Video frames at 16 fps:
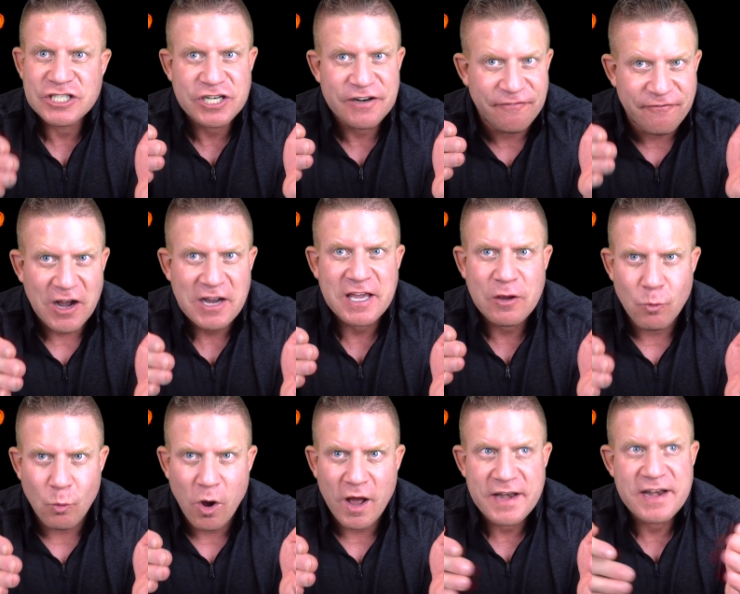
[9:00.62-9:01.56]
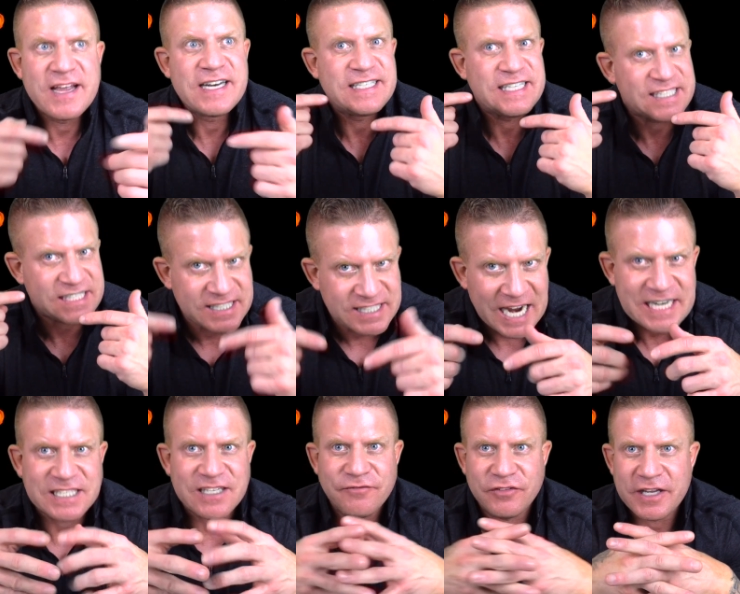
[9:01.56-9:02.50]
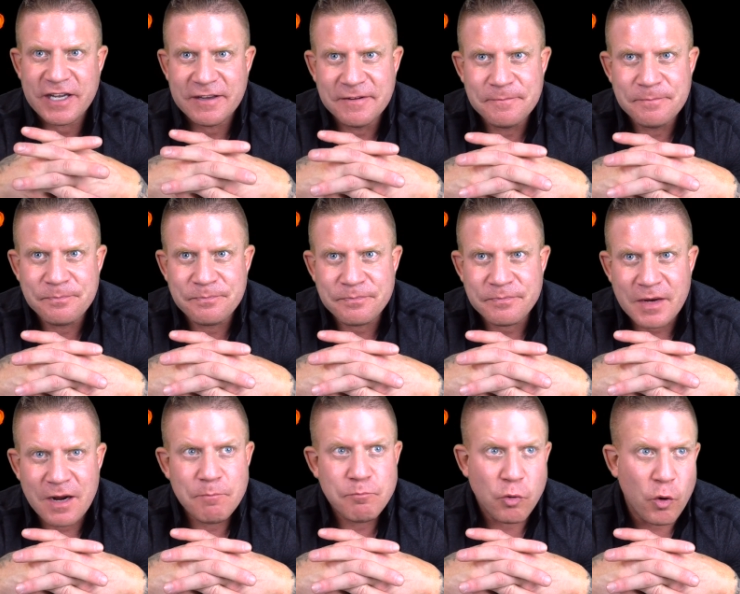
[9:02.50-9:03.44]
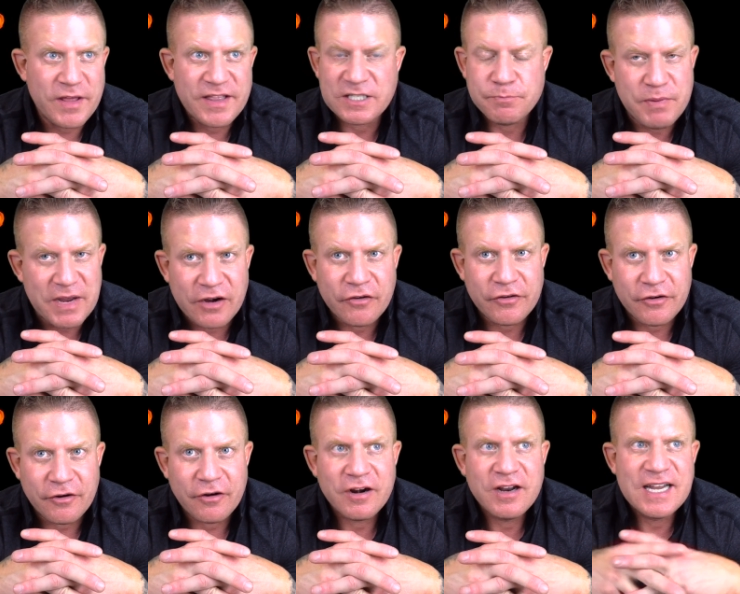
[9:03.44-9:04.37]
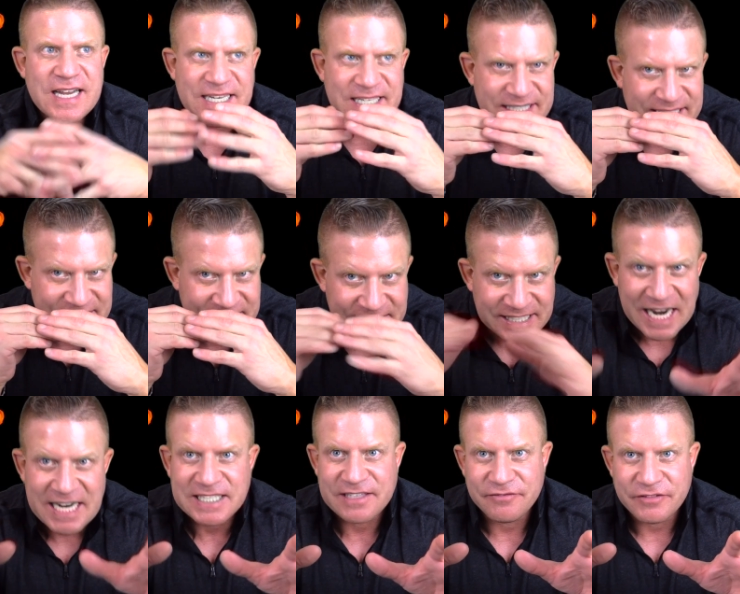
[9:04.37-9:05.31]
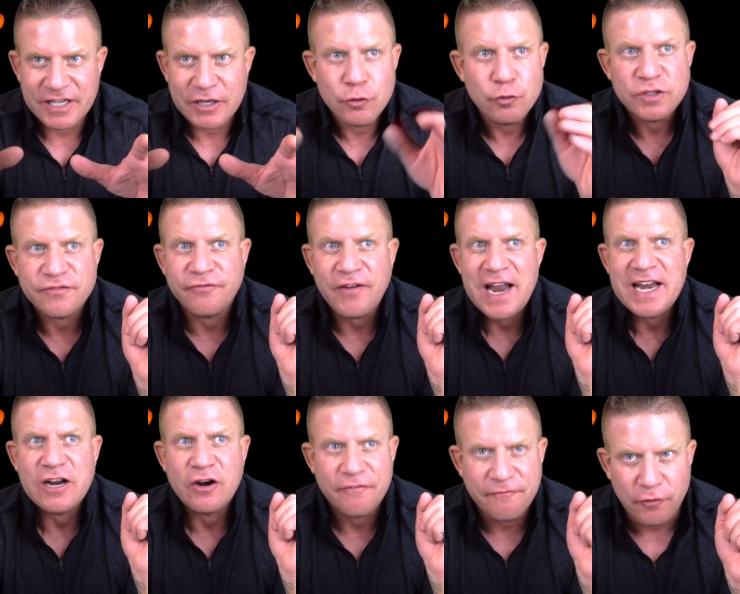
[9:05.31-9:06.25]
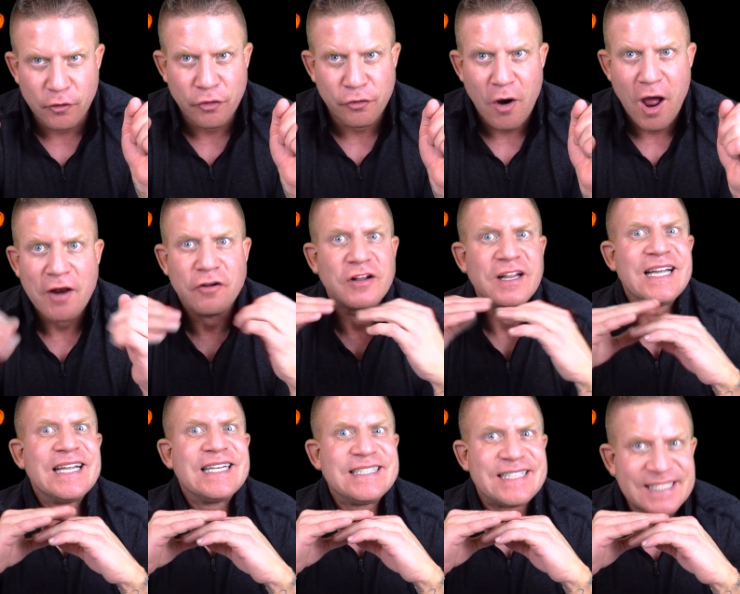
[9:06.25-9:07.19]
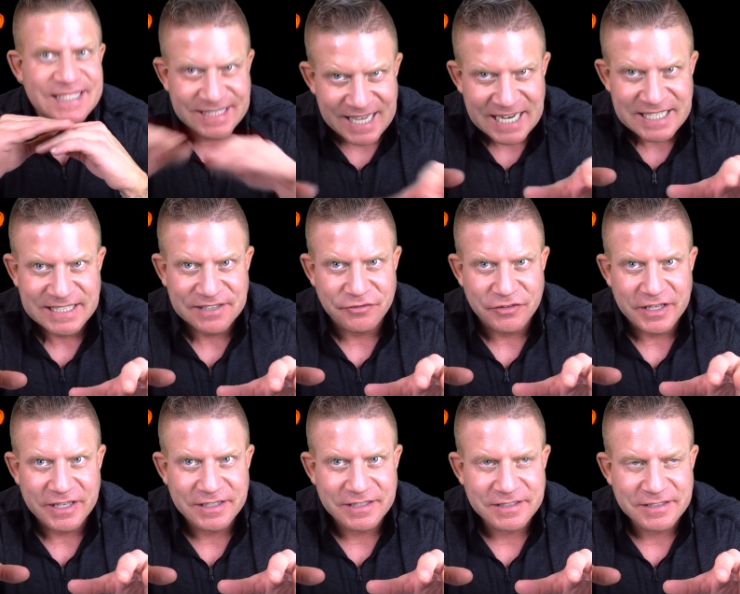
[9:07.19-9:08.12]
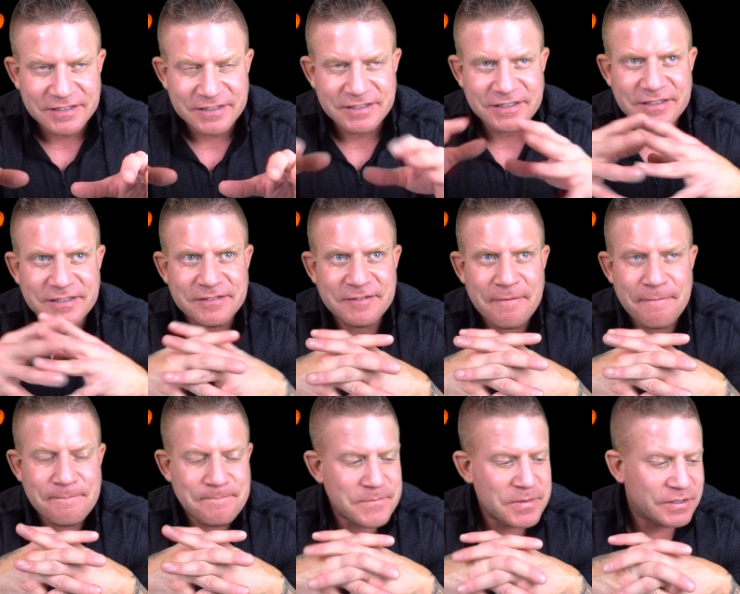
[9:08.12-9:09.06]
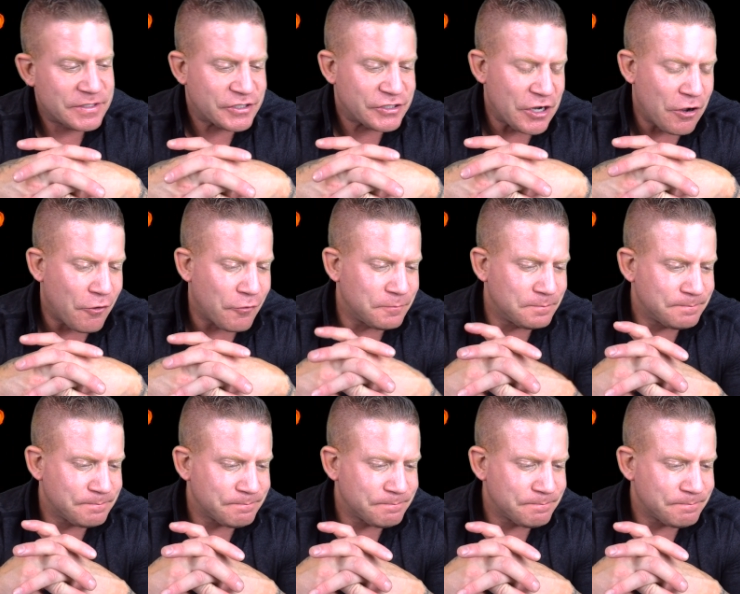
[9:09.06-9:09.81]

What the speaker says: she fucking won, decisively. A boy that's bigger than her, decisively, who was fighting her full throttle, decisively. So,